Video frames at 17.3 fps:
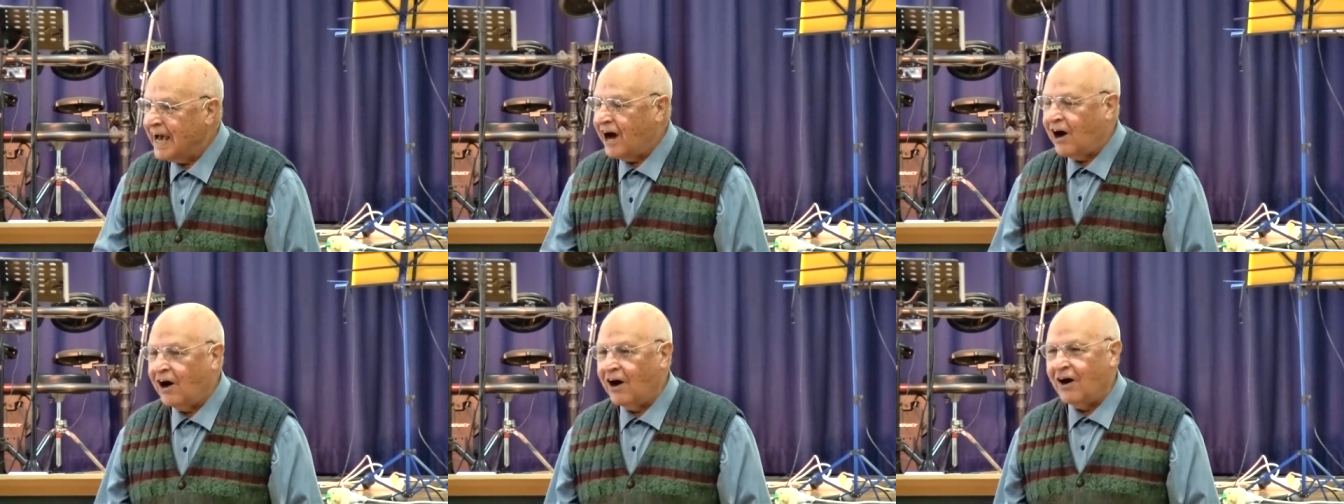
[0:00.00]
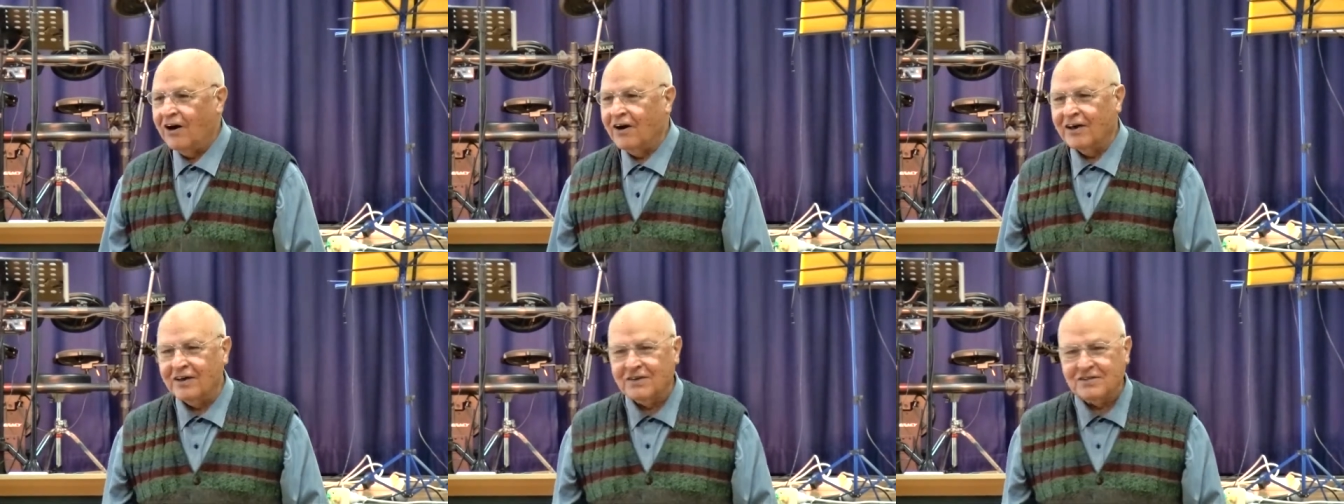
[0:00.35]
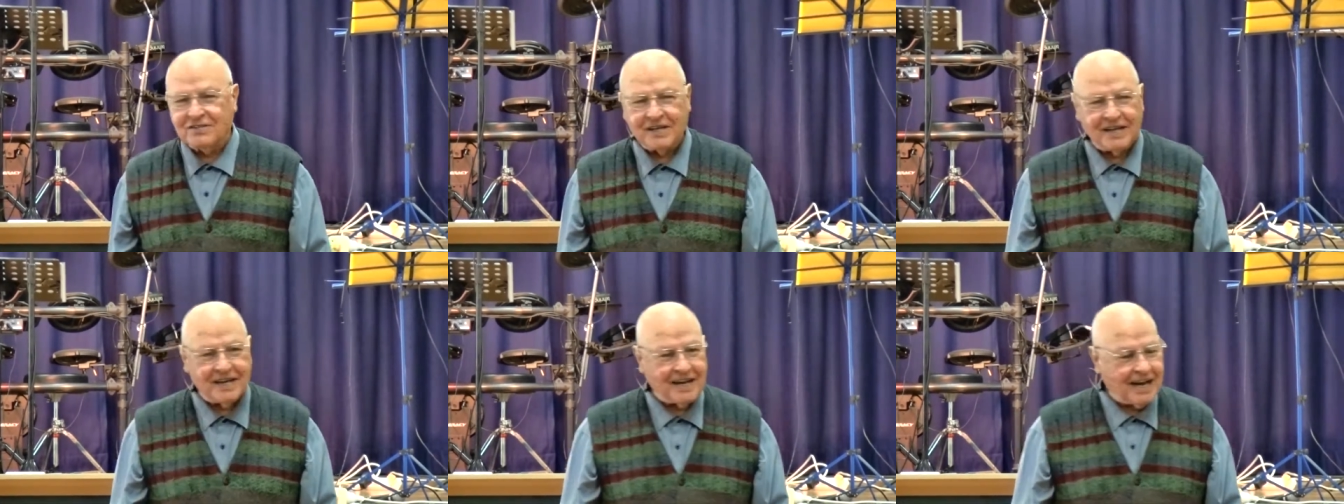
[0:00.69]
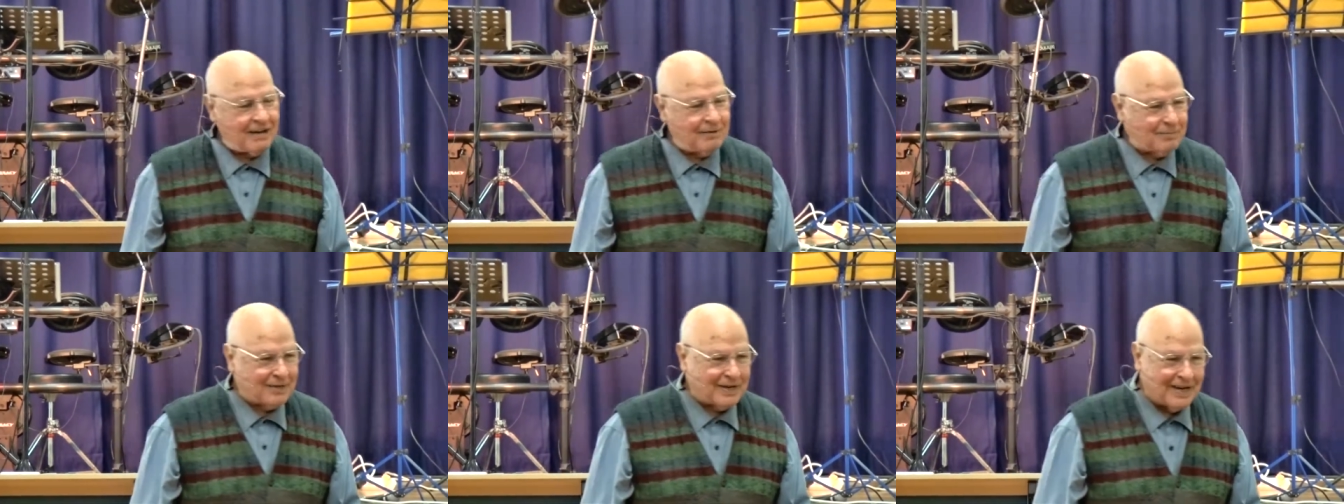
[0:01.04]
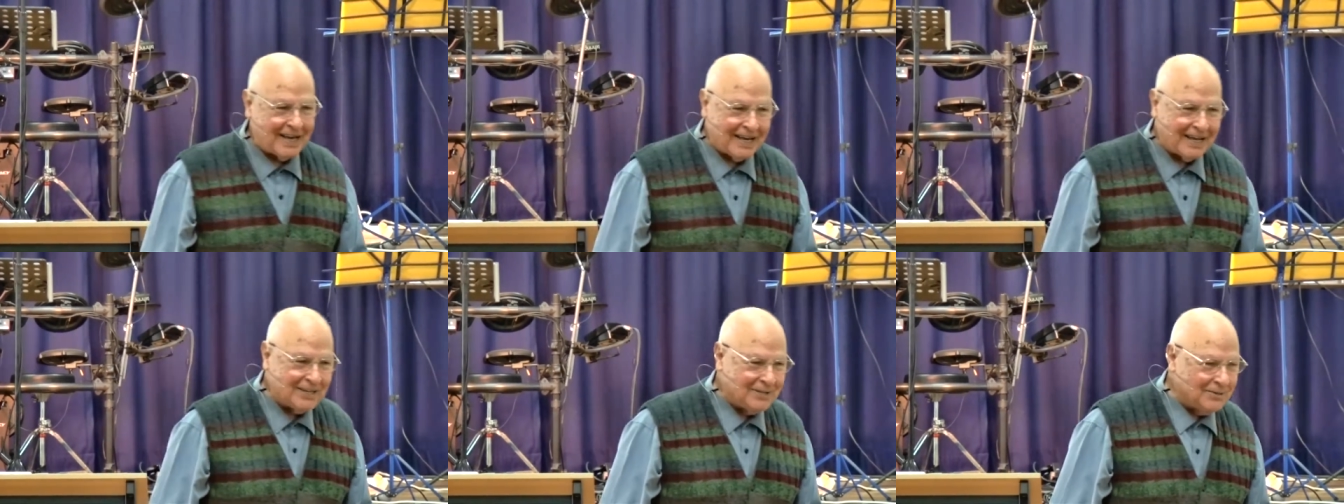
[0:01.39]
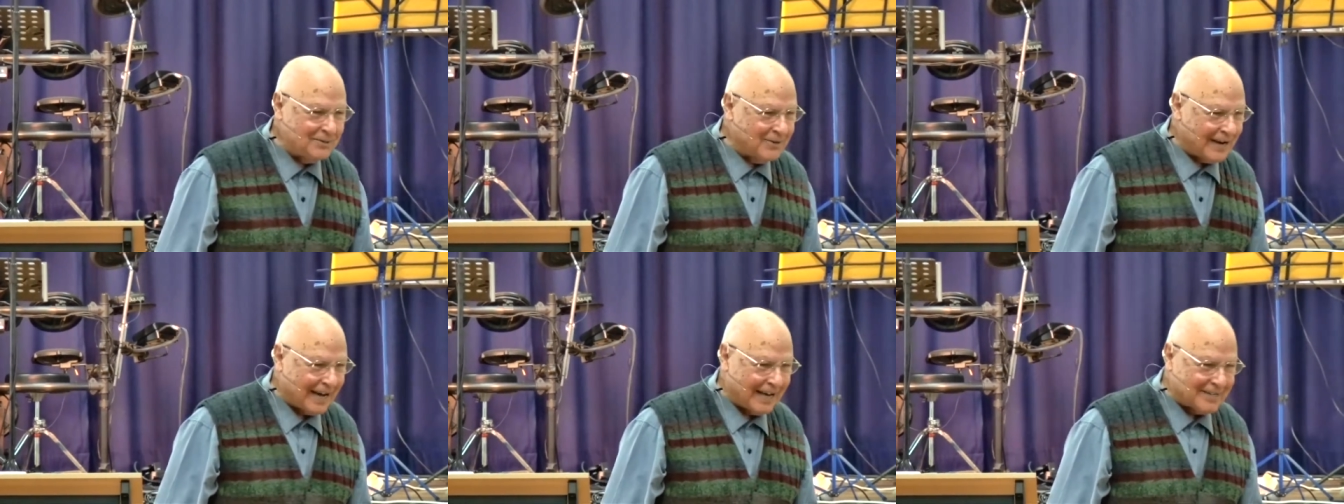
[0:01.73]
Oh, he and I'm glad
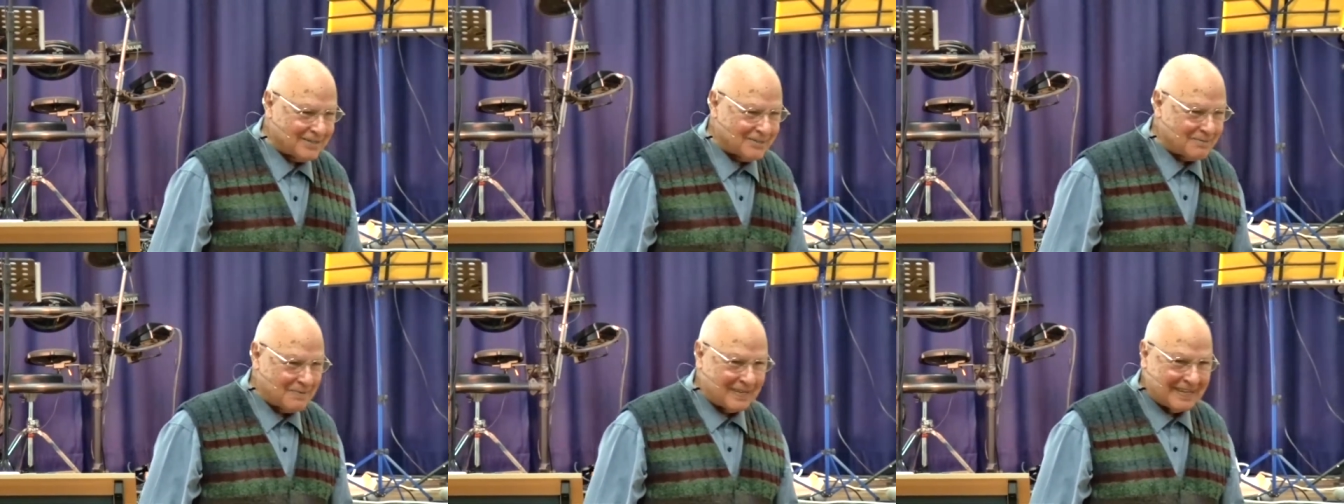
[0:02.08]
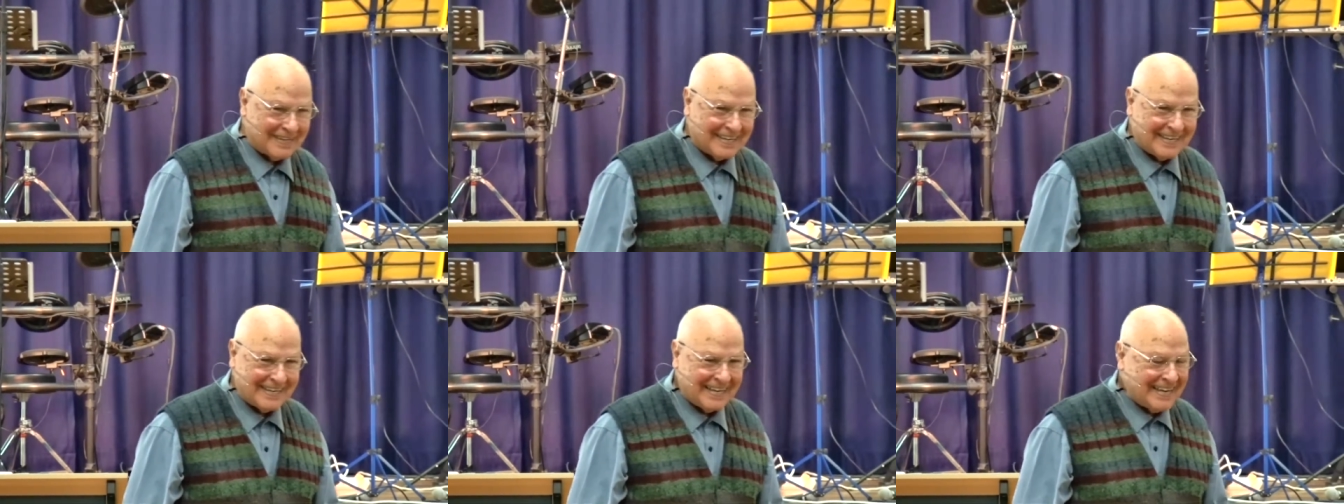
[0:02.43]
you asked me.